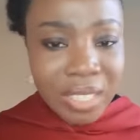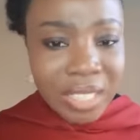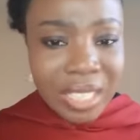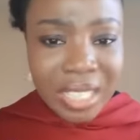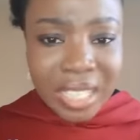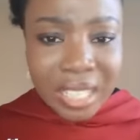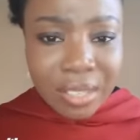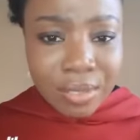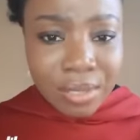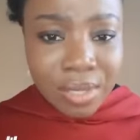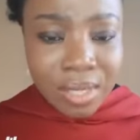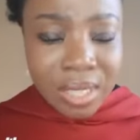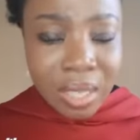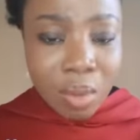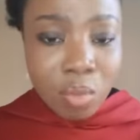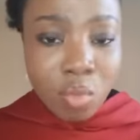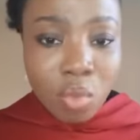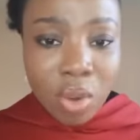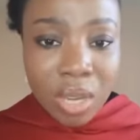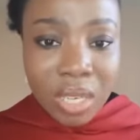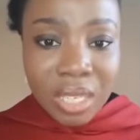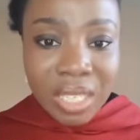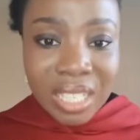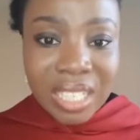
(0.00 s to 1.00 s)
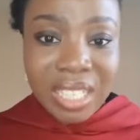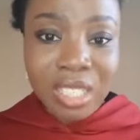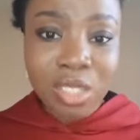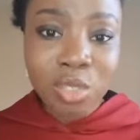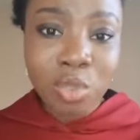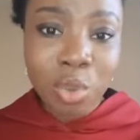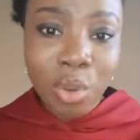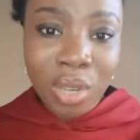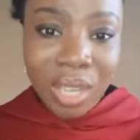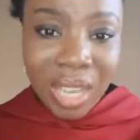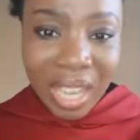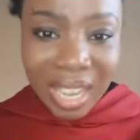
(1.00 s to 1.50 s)
If someone is
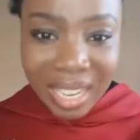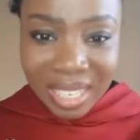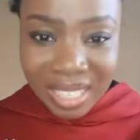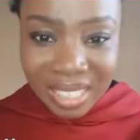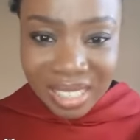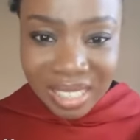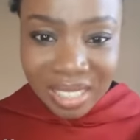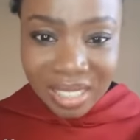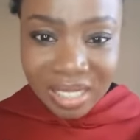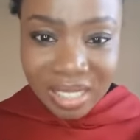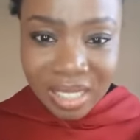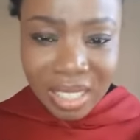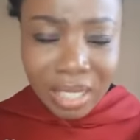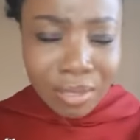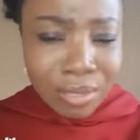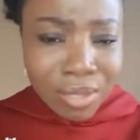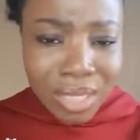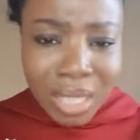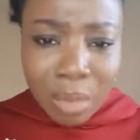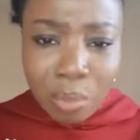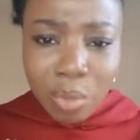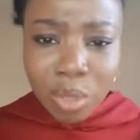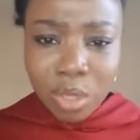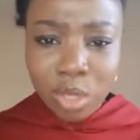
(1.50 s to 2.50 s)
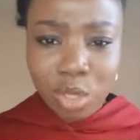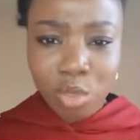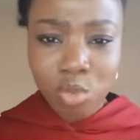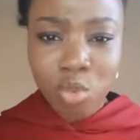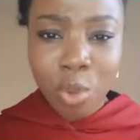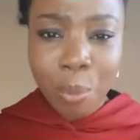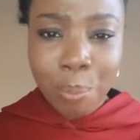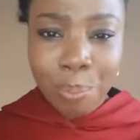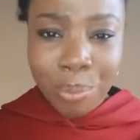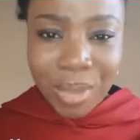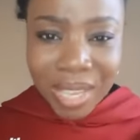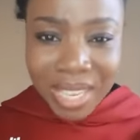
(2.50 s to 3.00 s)
not kind, if someone is
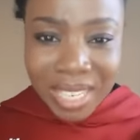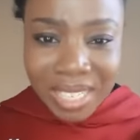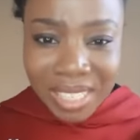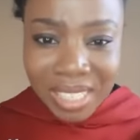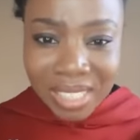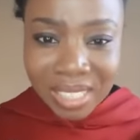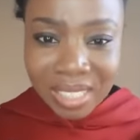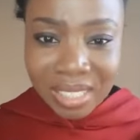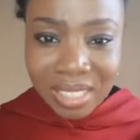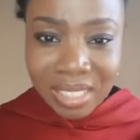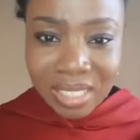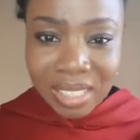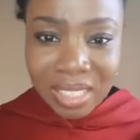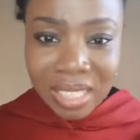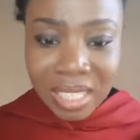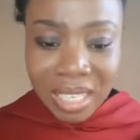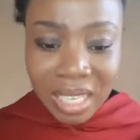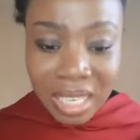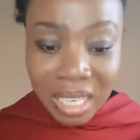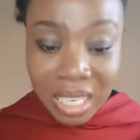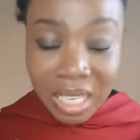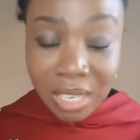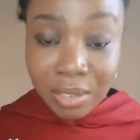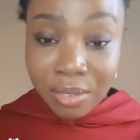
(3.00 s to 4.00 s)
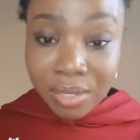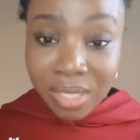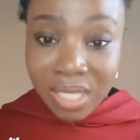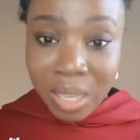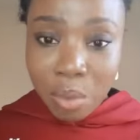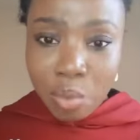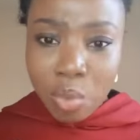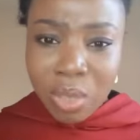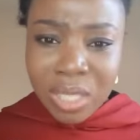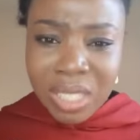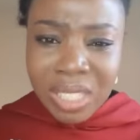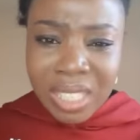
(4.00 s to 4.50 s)
not patient, if
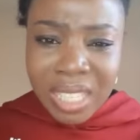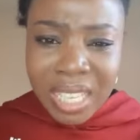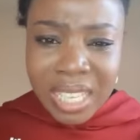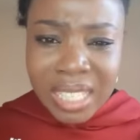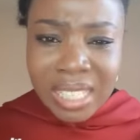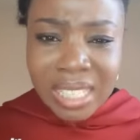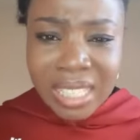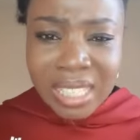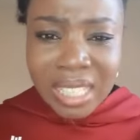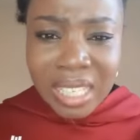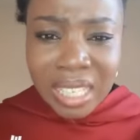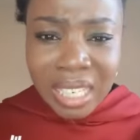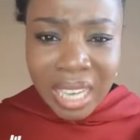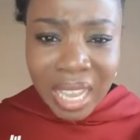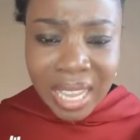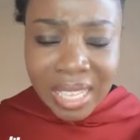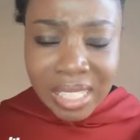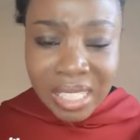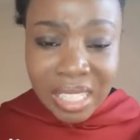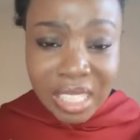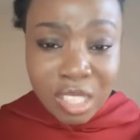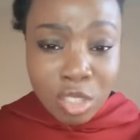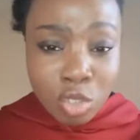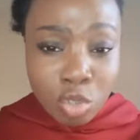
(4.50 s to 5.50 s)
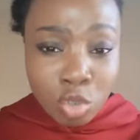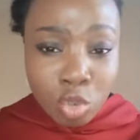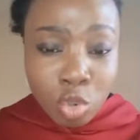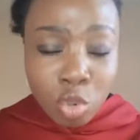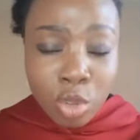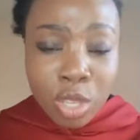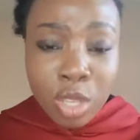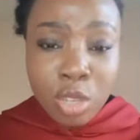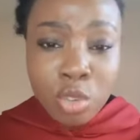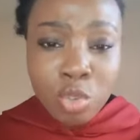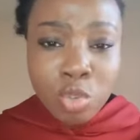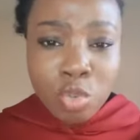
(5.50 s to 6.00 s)
someone takes delight in
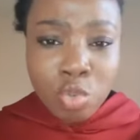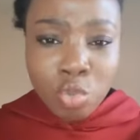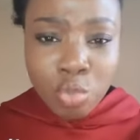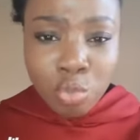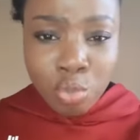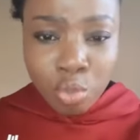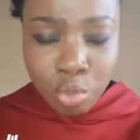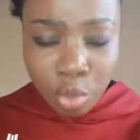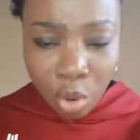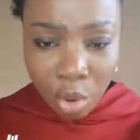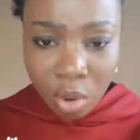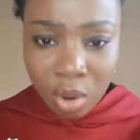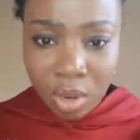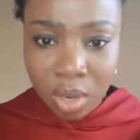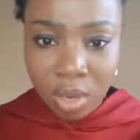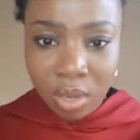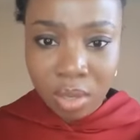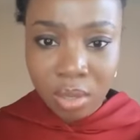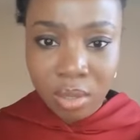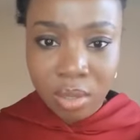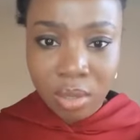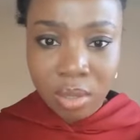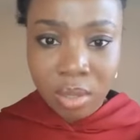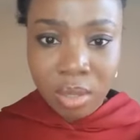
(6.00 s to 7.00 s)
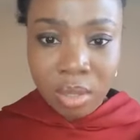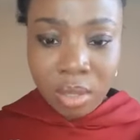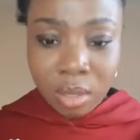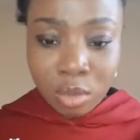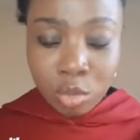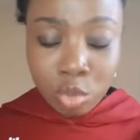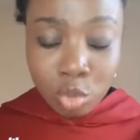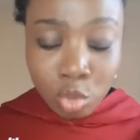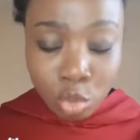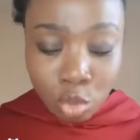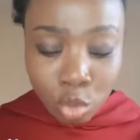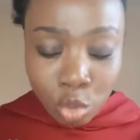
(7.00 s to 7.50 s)
doing you wrong,
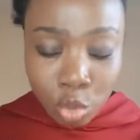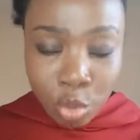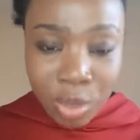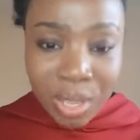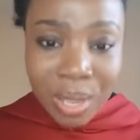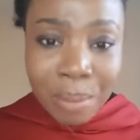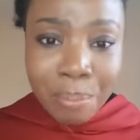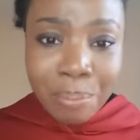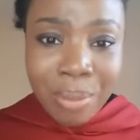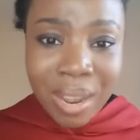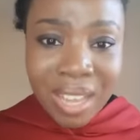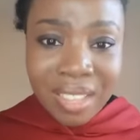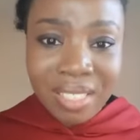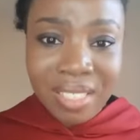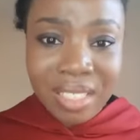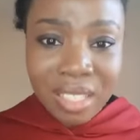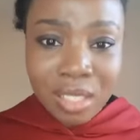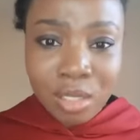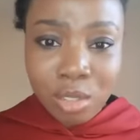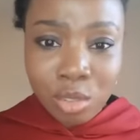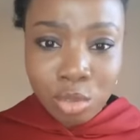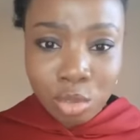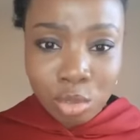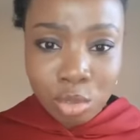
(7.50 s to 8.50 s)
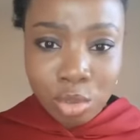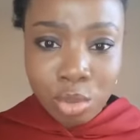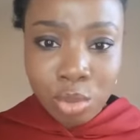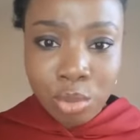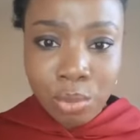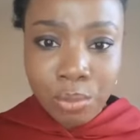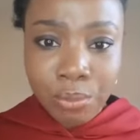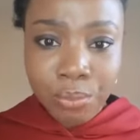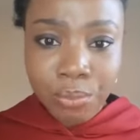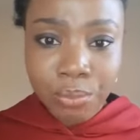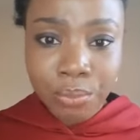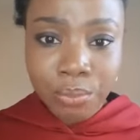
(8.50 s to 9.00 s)
doing bad things to you,